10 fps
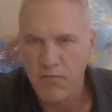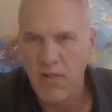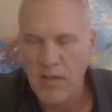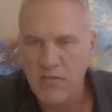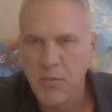of a
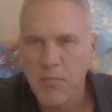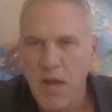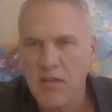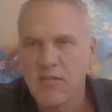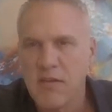flexible
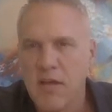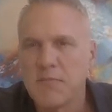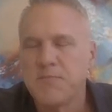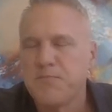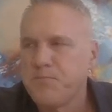
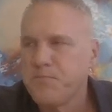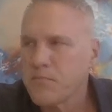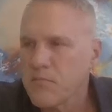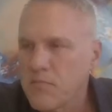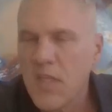mindset.
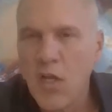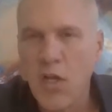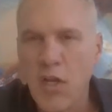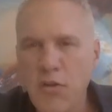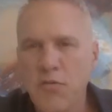
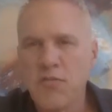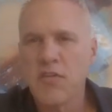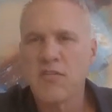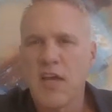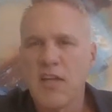Good news
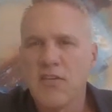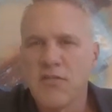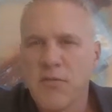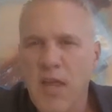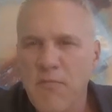is I
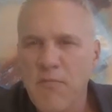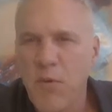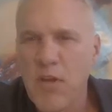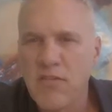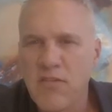just came
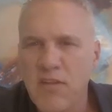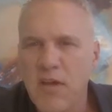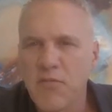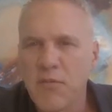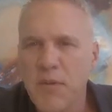from Regus and
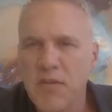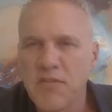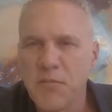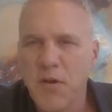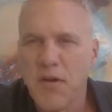that was the
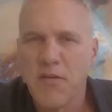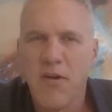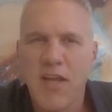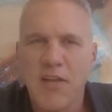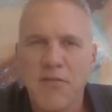business we were in,
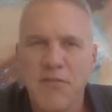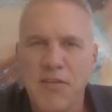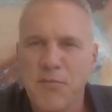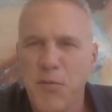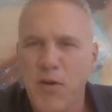right?
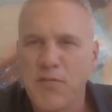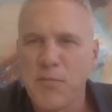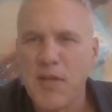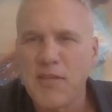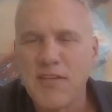Flexible
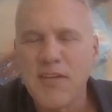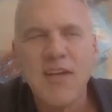workspace.